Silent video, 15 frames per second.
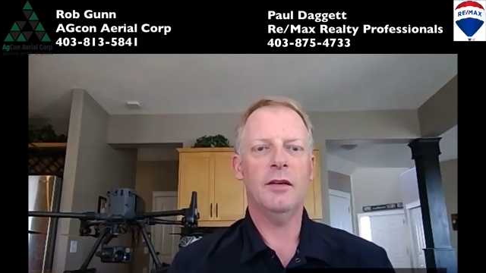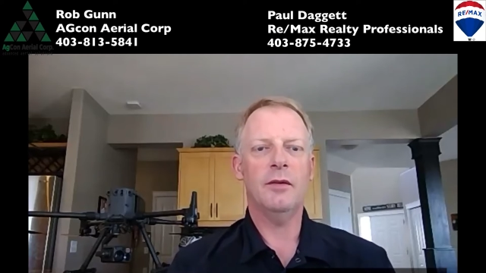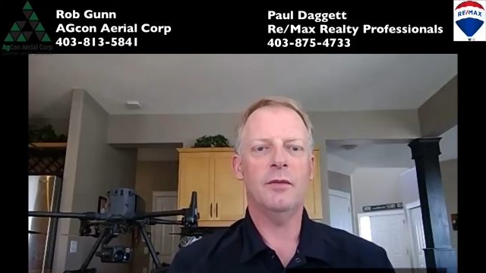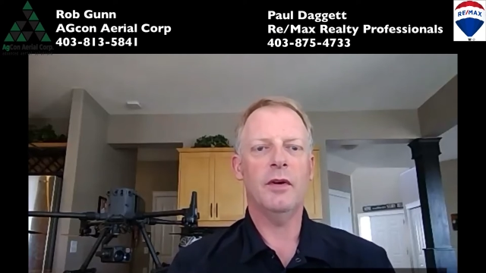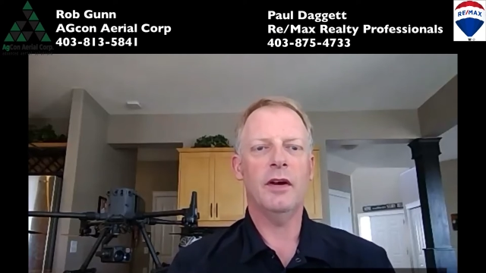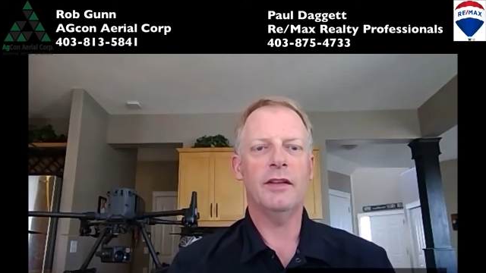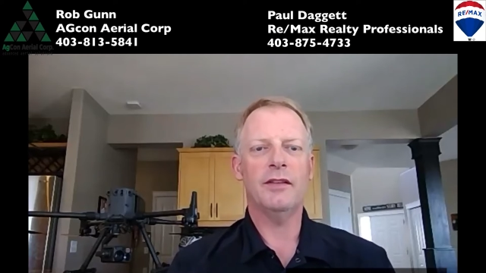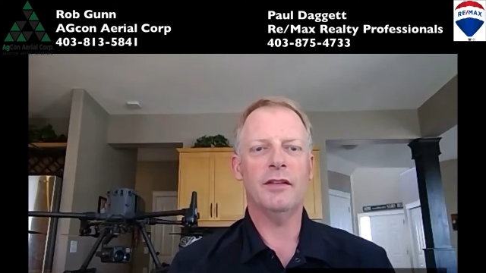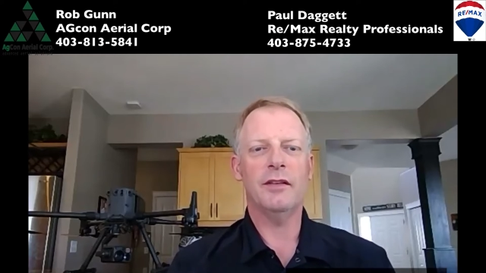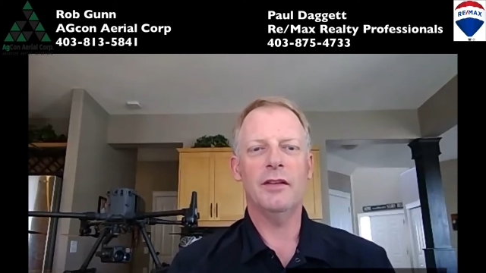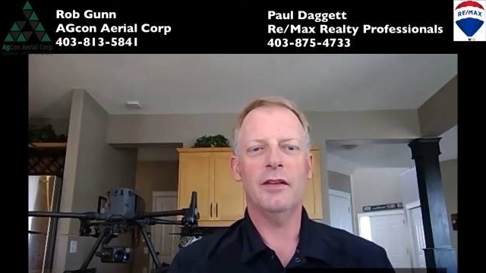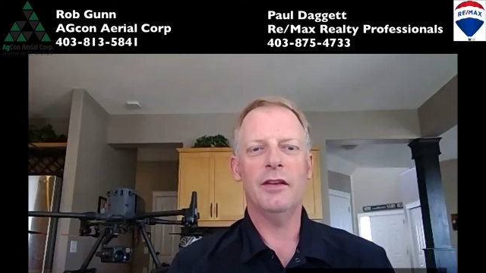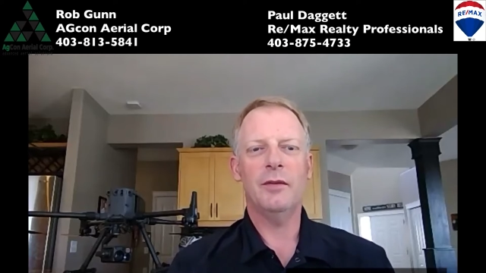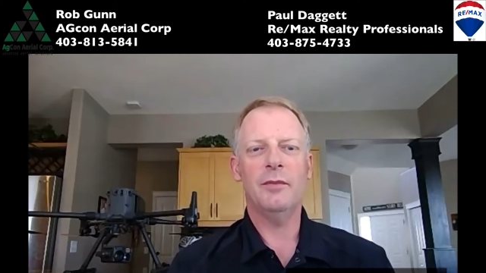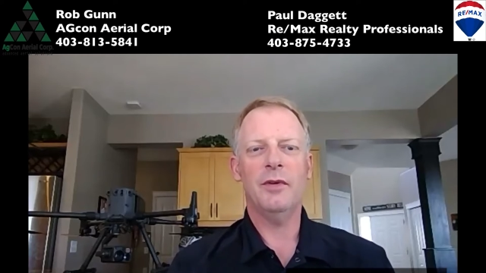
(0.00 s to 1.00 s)
it was a
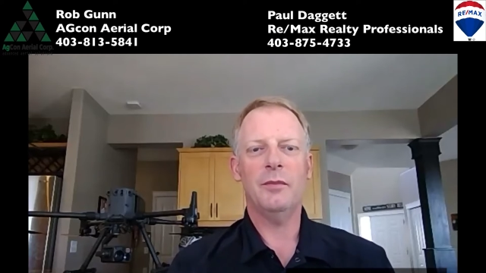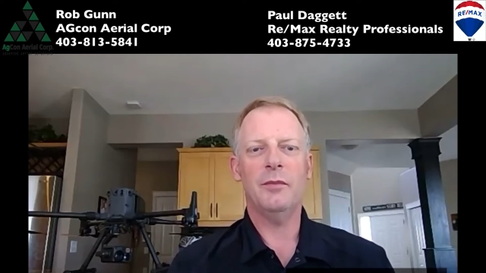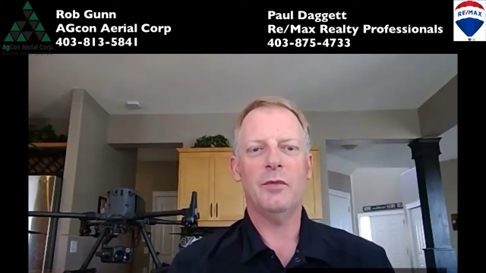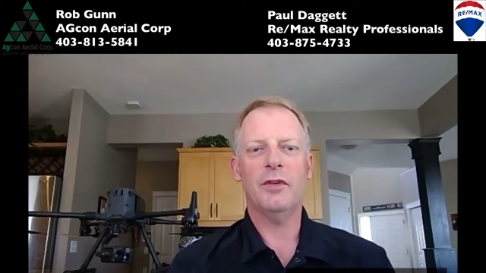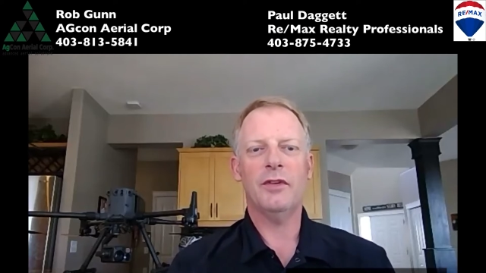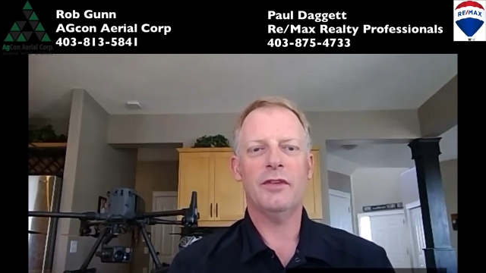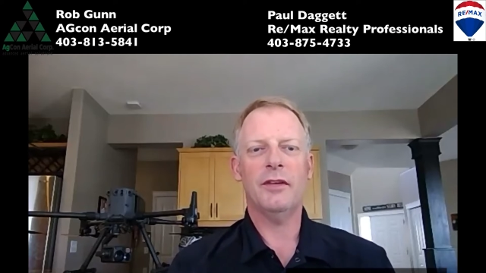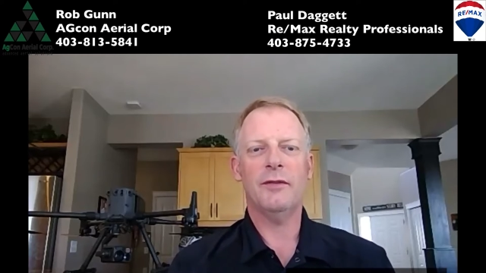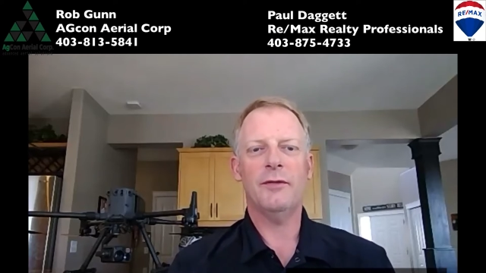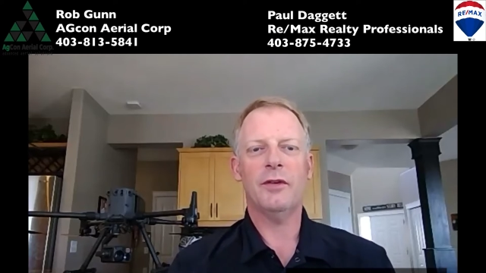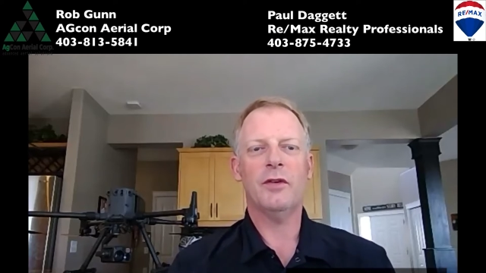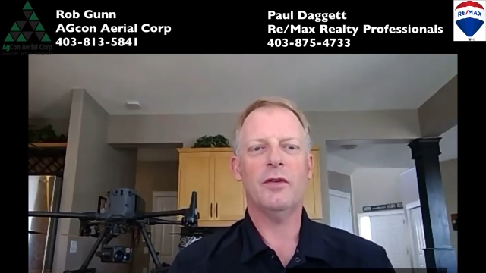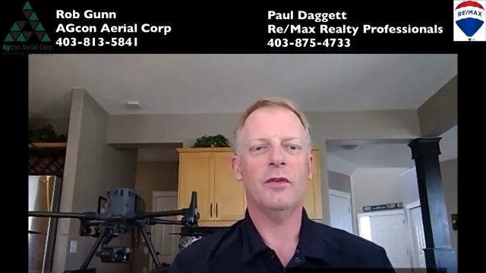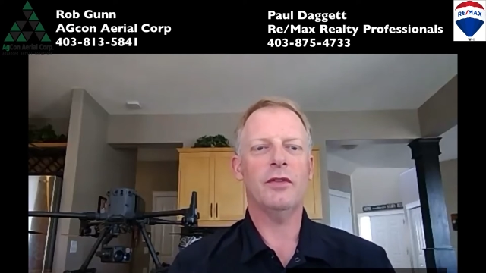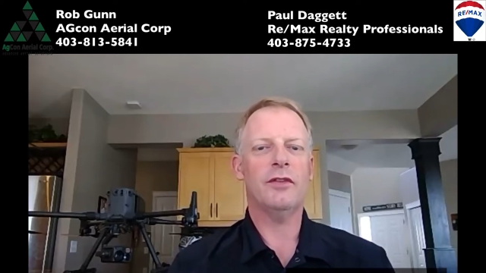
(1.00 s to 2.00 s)
little bit more
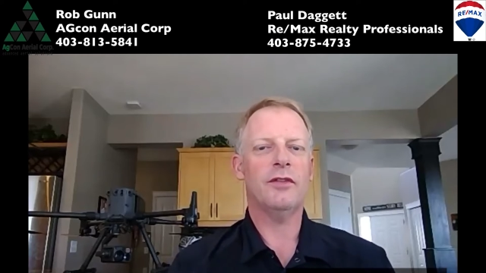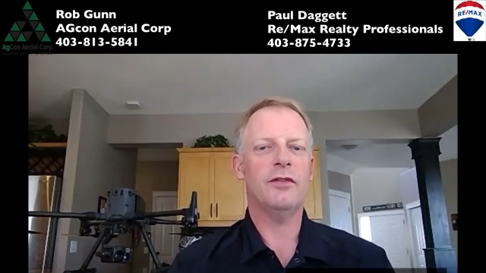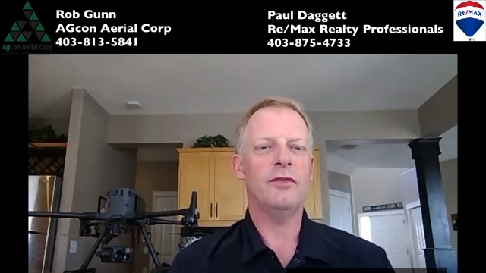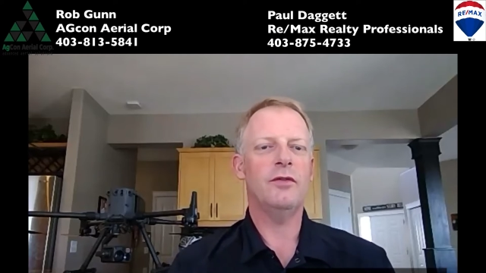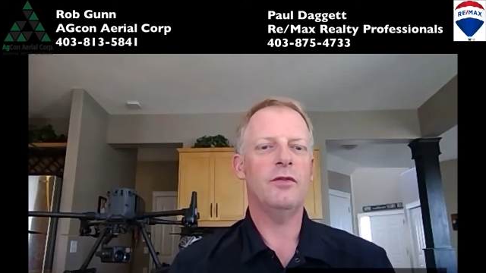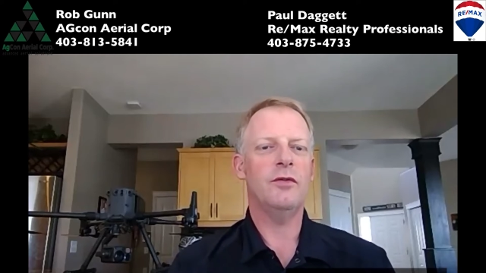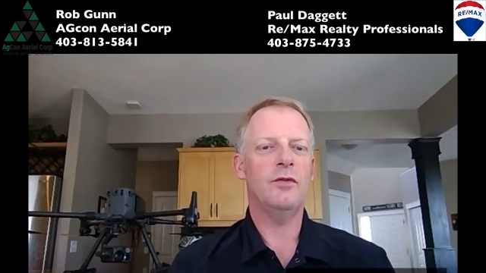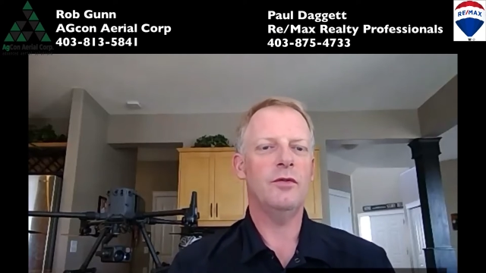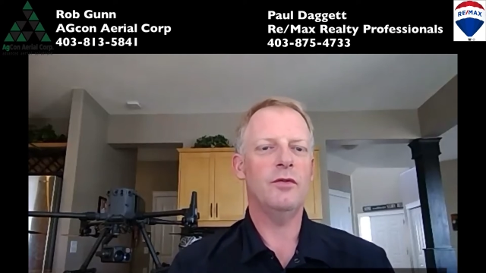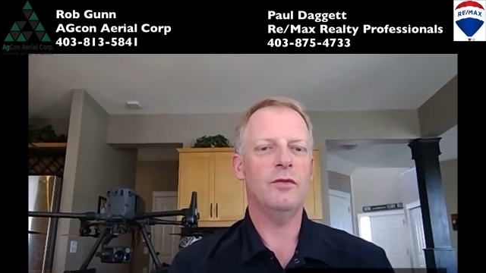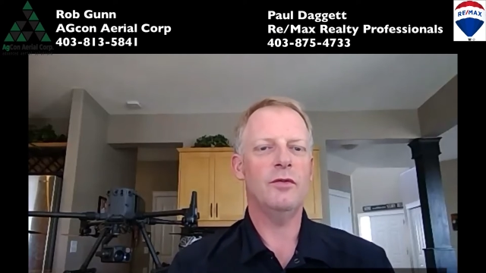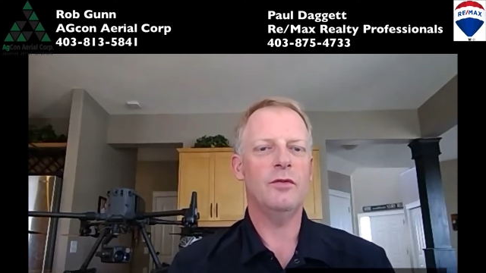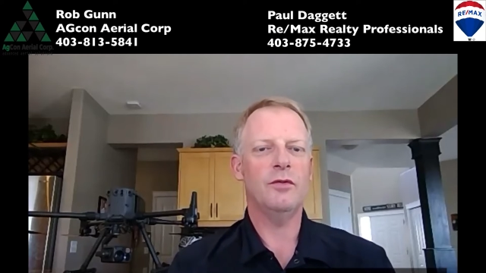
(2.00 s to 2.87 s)
difficult to